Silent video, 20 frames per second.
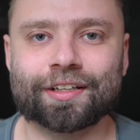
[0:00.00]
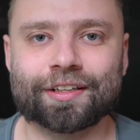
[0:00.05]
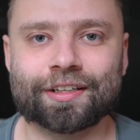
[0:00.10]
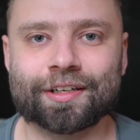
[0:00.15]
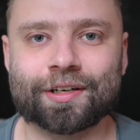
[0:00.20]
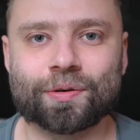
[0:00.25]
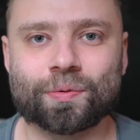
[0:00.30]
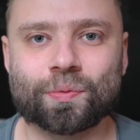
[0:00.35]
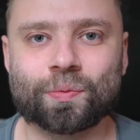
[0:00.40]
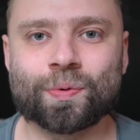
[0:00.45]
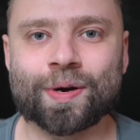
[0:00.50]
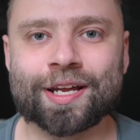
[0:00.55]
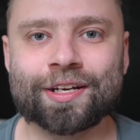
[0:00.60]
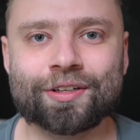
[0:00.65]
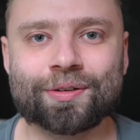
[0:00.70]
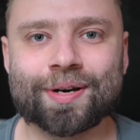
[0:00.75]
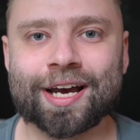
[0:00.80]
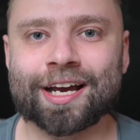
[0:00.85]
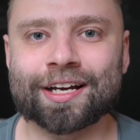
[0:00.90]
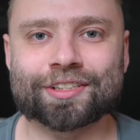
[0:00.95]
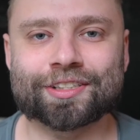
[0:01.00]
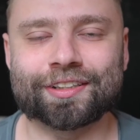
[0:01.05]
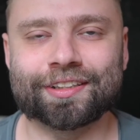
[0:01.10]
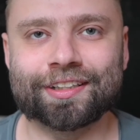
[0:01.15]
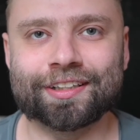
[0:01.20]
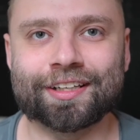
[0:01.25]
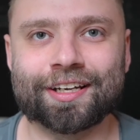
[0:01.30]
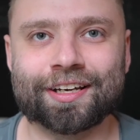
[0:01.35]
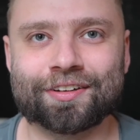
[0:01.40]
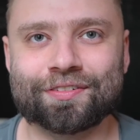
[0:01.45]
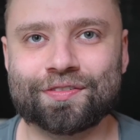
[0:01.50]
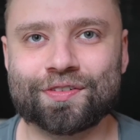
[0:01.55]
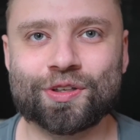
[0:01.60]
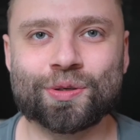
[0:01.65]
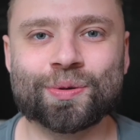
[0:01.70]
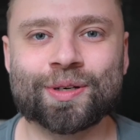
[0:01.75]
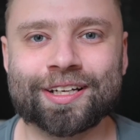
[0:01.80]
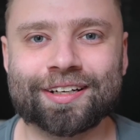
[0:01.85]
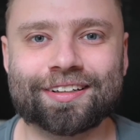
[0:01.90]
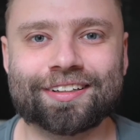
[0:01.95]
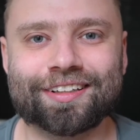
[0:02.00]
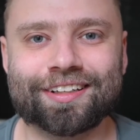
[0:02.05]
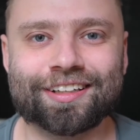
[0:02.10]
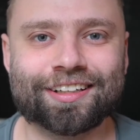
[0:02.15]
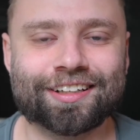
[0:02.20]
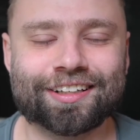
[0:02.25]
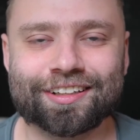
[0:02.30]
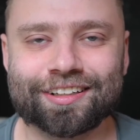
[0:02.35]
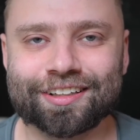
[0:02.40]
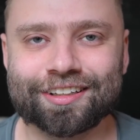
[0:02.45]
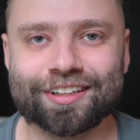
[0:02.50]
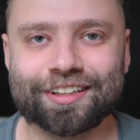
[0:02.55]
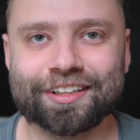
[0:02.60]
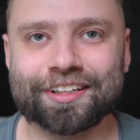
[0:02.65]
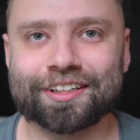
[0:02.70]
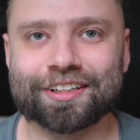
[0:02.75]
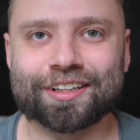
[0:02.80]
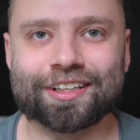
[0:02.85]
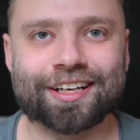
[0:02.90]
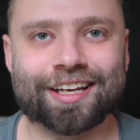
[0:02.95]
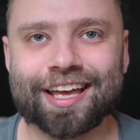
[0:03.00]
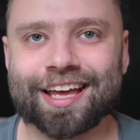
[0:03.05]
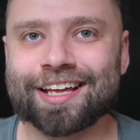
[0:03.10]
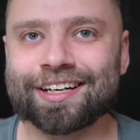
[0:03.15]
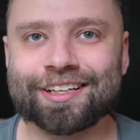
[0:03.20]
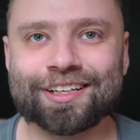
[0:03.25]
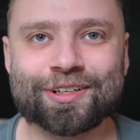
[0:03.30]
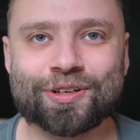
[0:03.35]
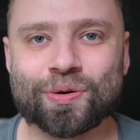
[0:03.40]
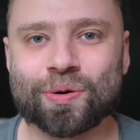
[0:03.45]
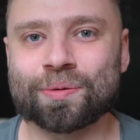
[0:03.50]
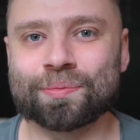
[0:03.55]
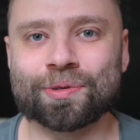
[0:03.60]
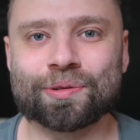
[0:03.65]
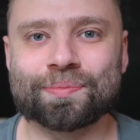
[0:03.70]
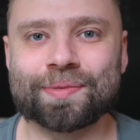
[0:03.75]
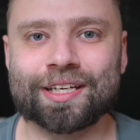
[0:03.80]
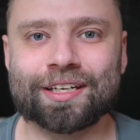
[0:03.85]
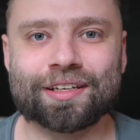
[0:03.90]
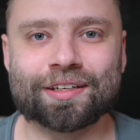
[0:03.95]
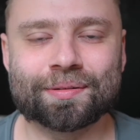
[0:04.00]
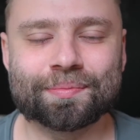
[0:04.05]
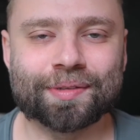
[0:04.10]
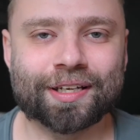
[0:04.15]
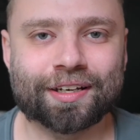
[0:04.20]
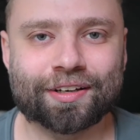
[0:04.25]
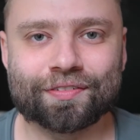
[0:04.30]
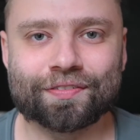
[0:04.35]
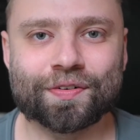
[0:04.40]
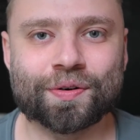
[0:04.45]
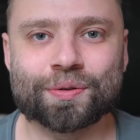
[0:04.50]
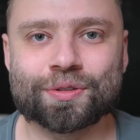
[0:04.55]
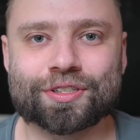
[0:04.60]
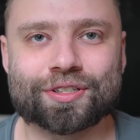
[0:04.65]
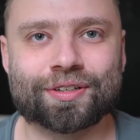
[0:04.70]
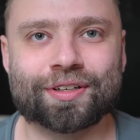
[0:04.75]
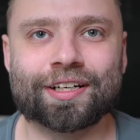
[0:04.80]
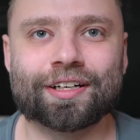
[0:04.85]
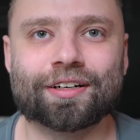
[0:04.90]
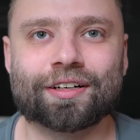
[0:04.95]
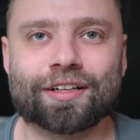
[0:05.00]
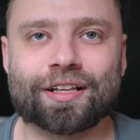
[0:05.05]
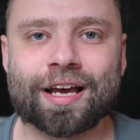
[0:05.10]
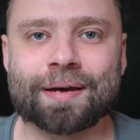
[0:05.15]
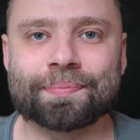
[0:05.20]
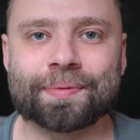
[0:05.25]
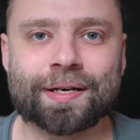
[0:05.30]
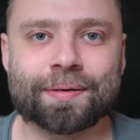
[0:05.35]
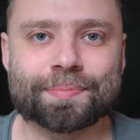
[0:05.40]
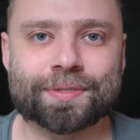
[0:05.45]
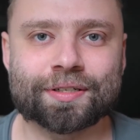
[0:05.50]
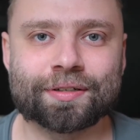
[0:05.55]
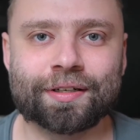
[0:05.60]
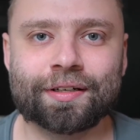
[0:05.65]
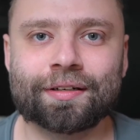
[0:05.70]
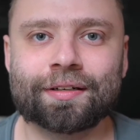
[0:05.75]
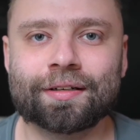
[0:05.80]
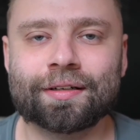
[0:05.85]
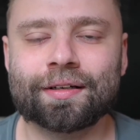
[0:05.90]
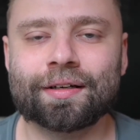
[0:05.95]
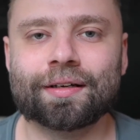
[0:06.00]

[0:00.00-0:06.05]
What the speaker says: like when you actually like view it in like any normal medium, like a phone screen or a laptop screen?